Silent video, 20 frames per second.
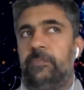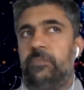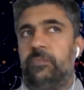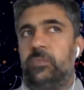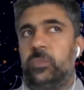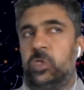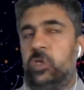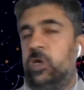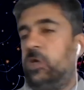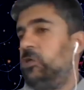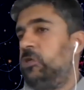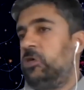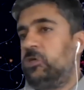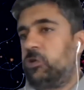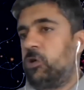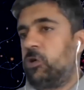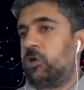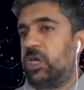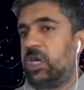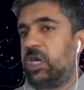you're
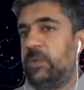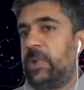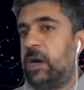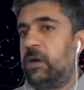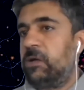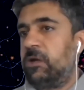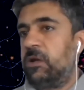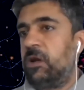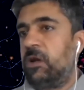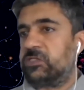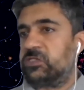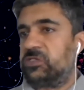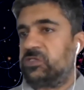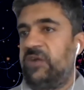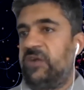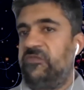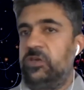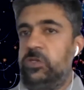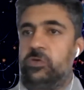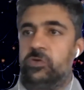talking about lost
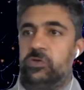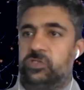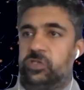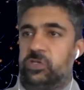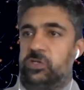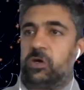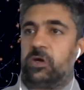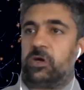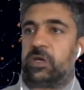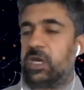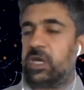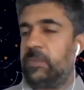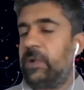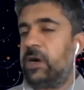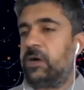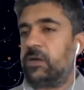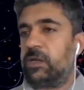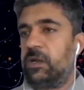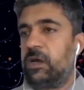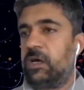revenues, you're talking
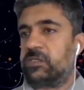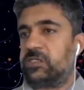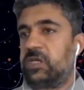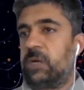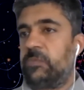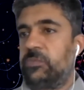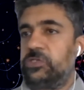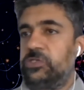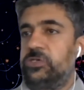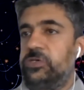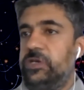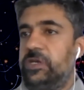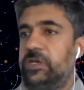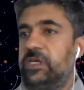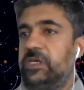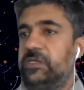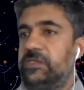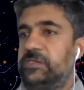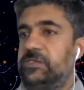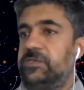about lost
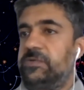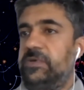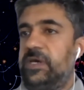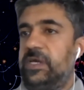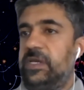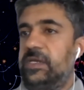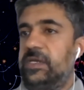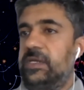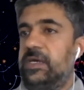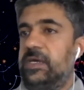opportunities, right?